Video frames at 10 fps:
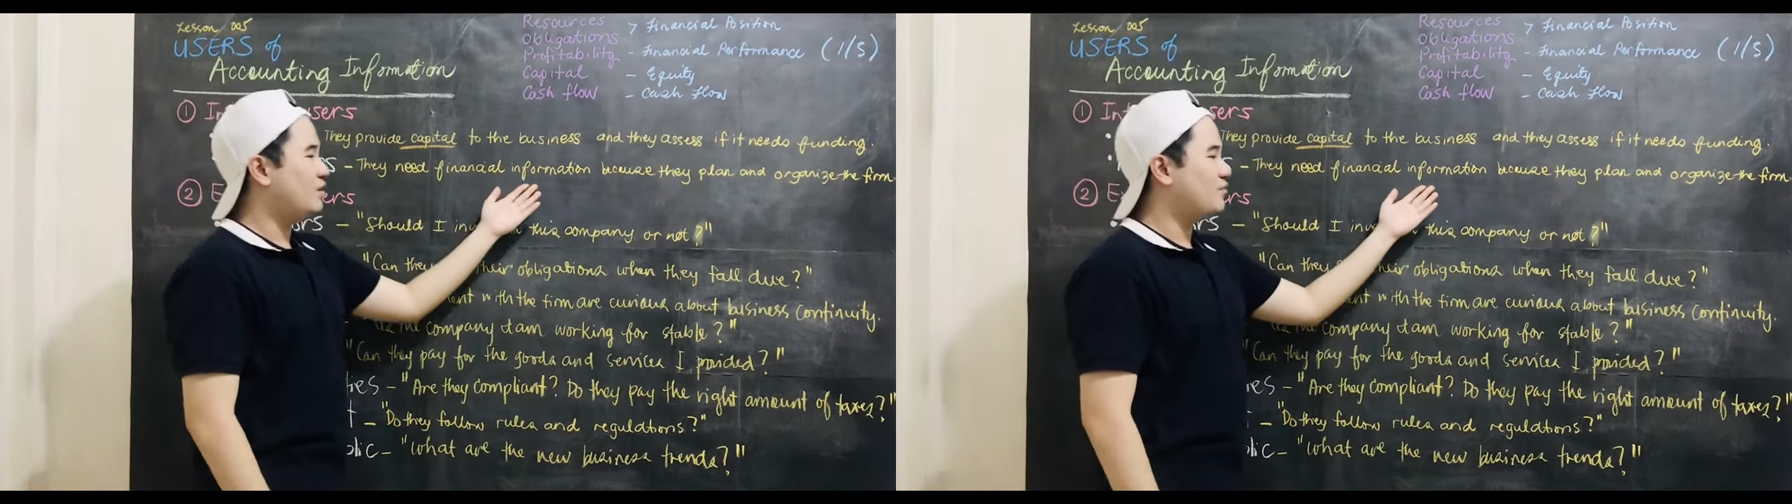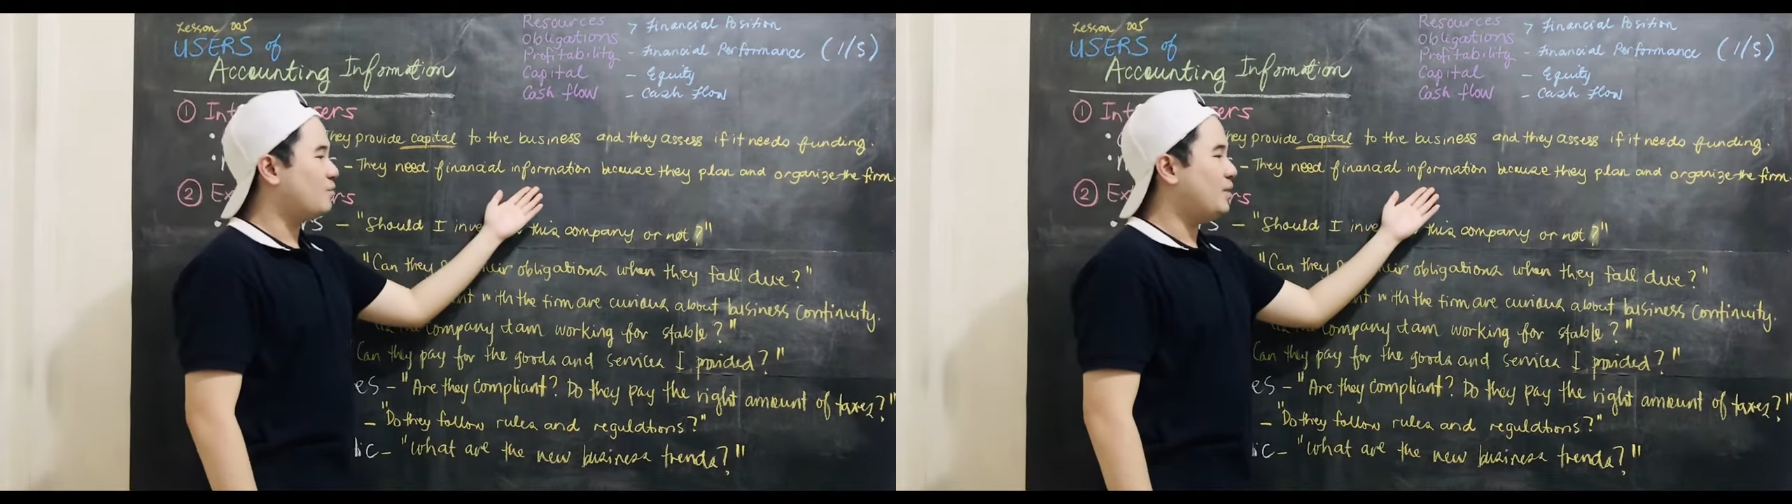
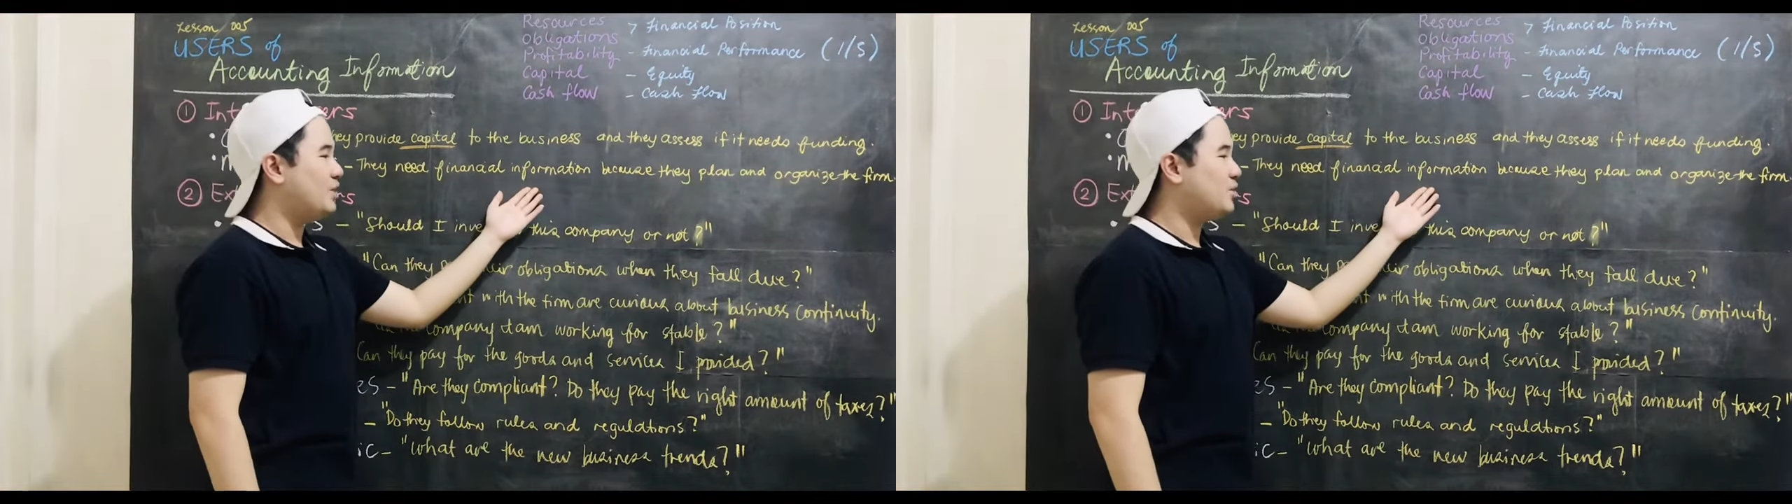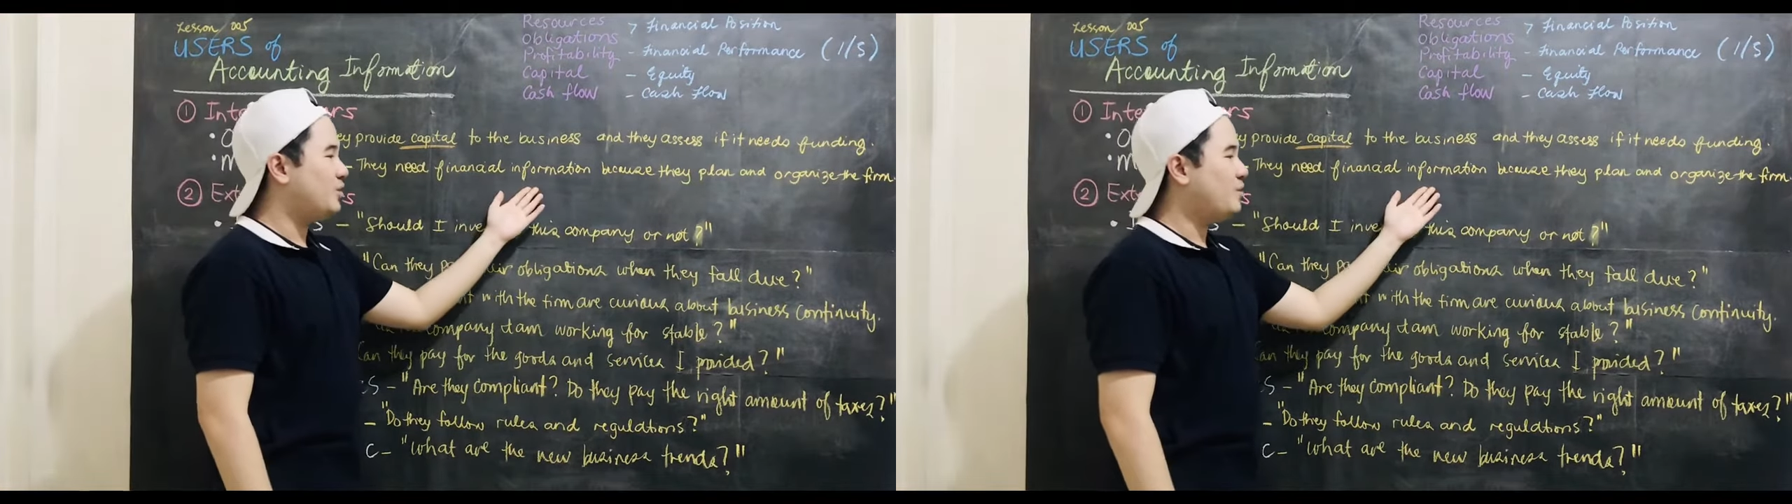
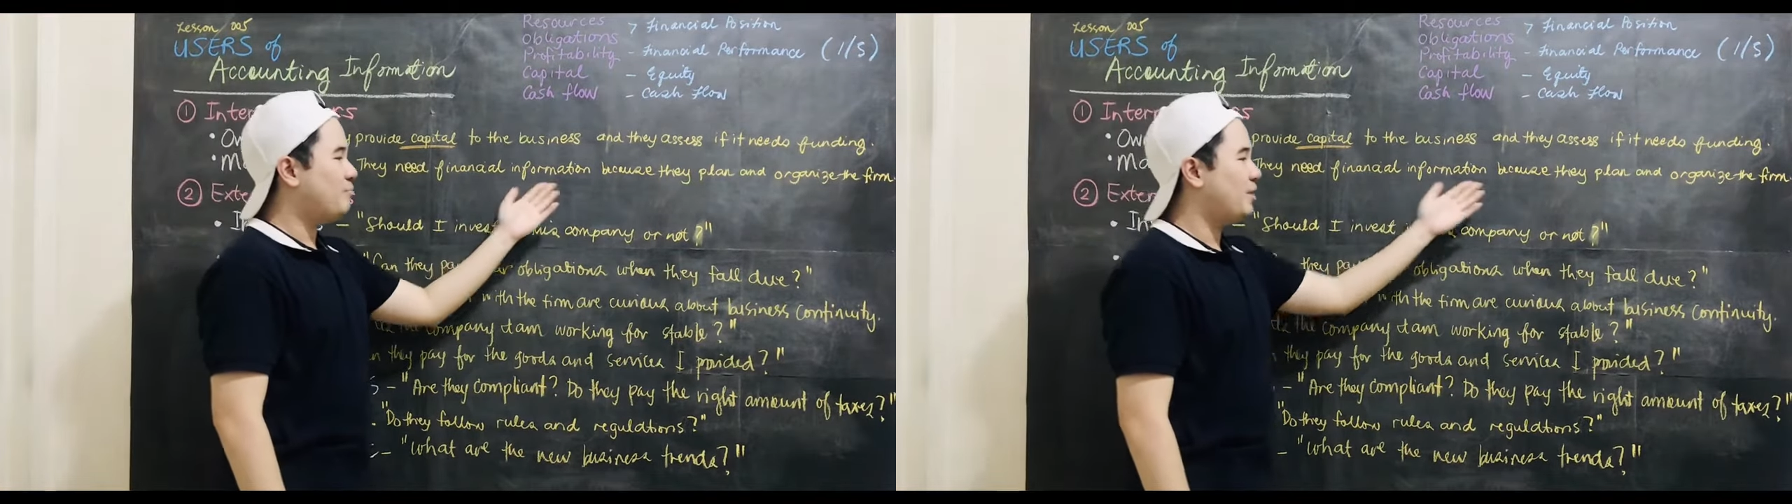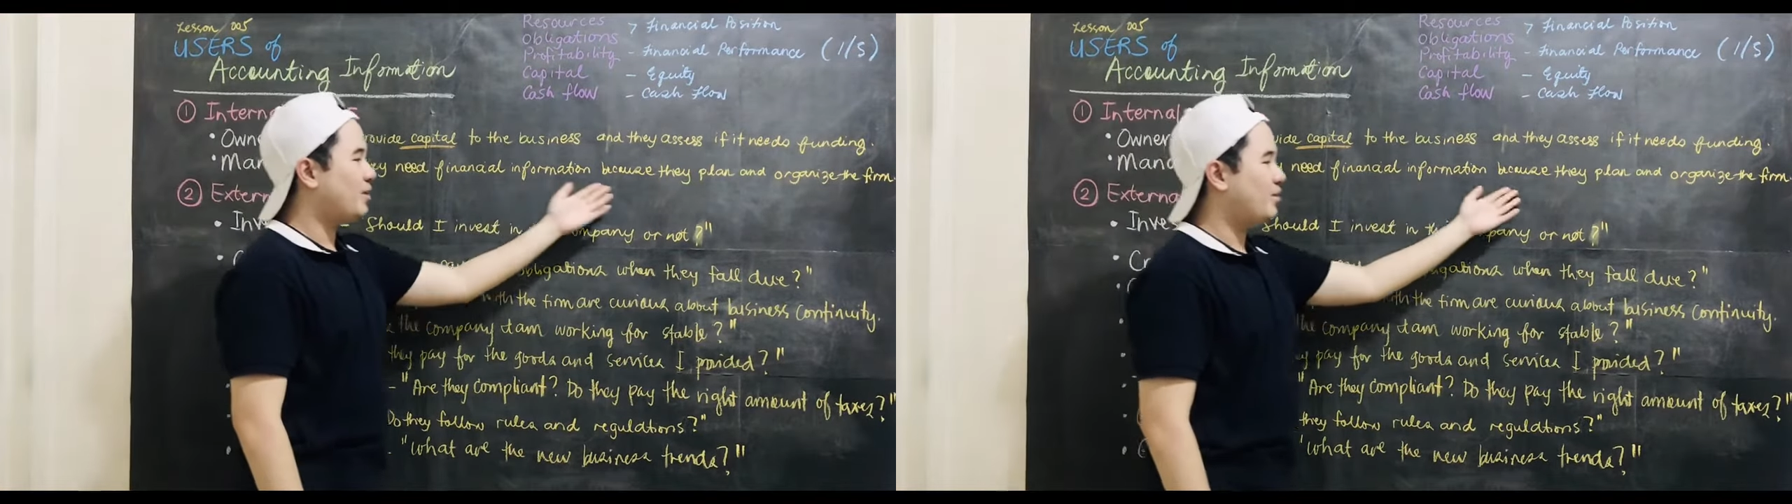
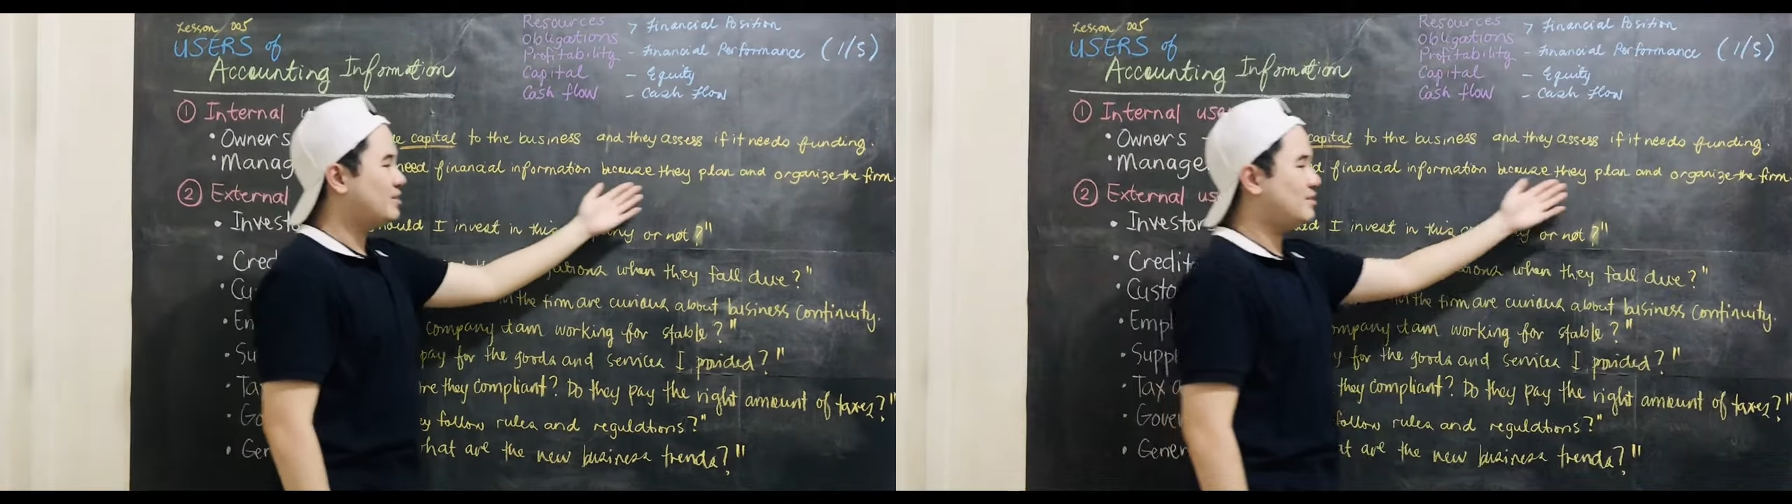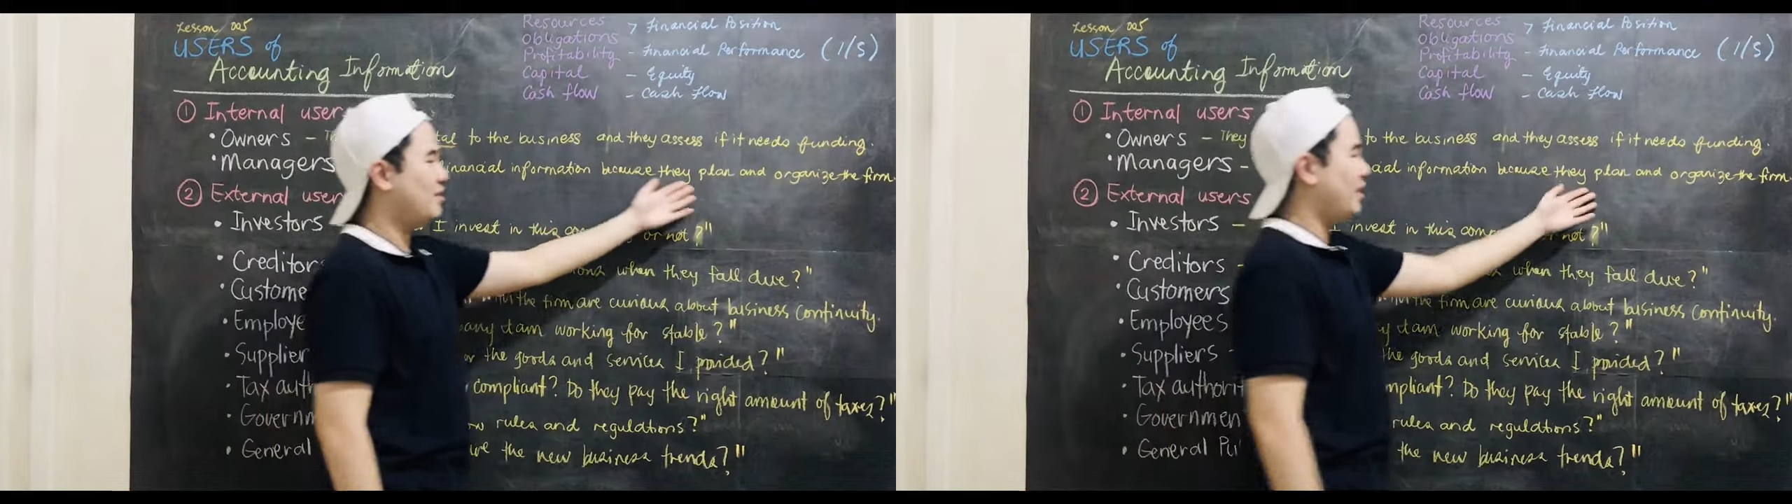information
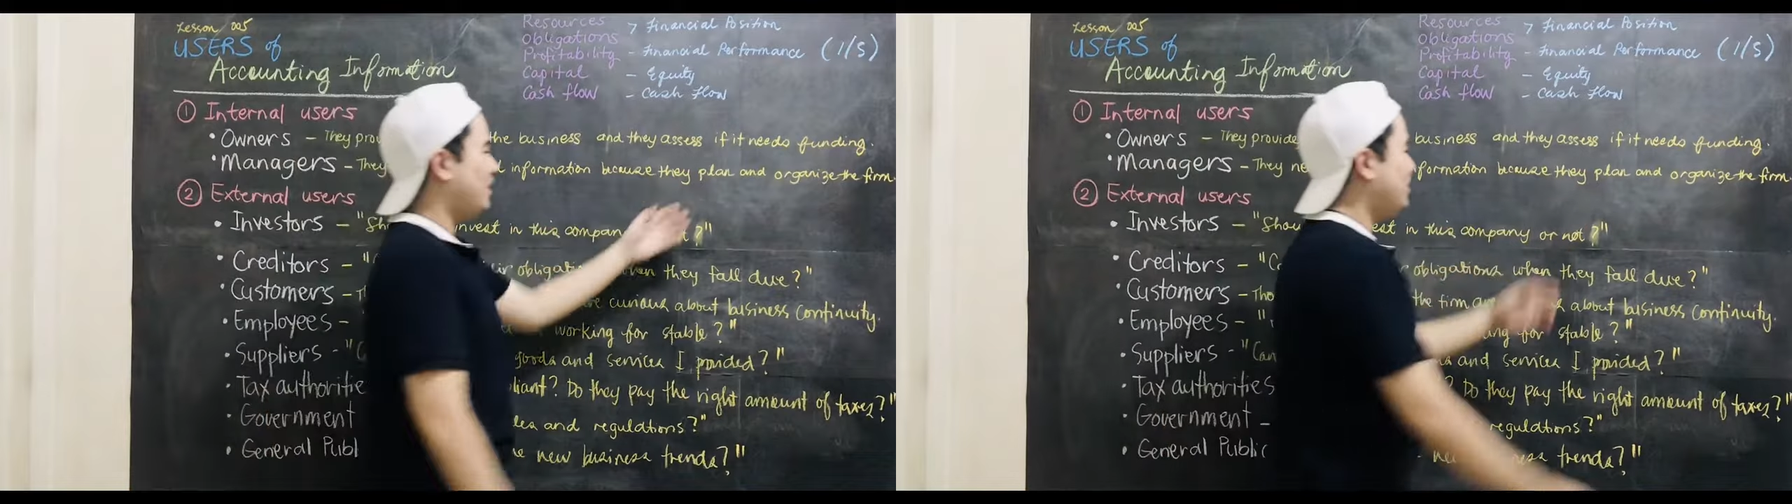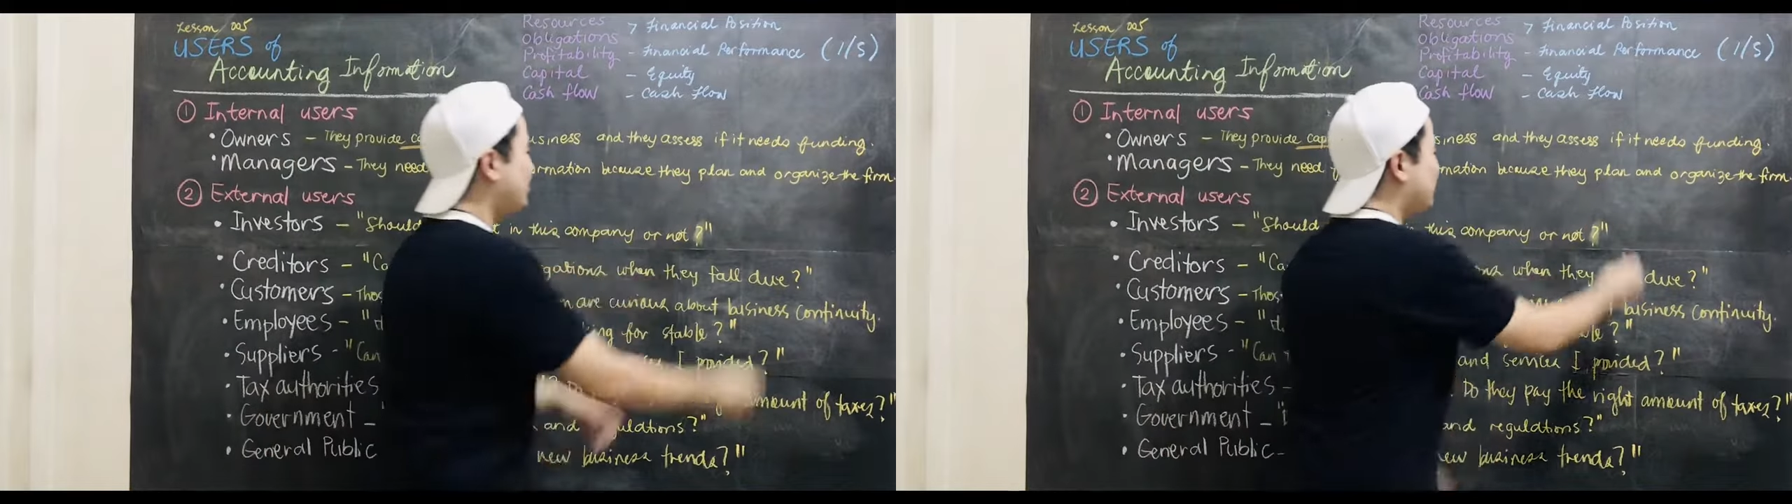because
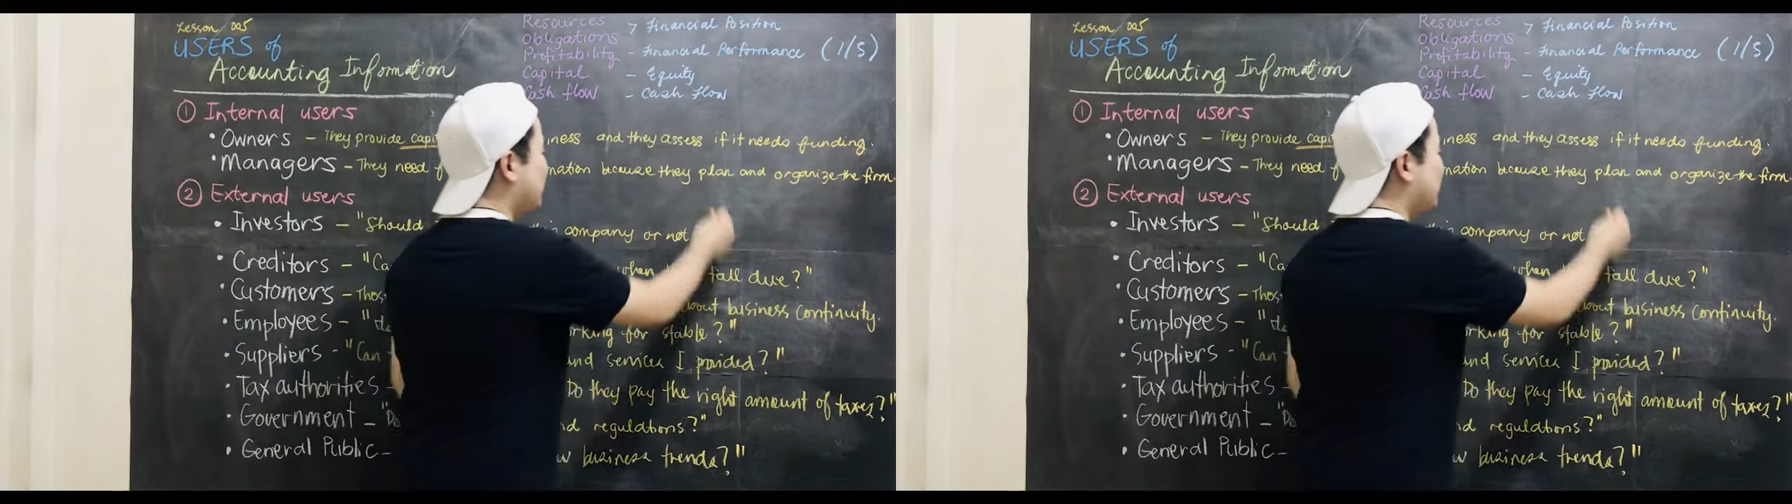they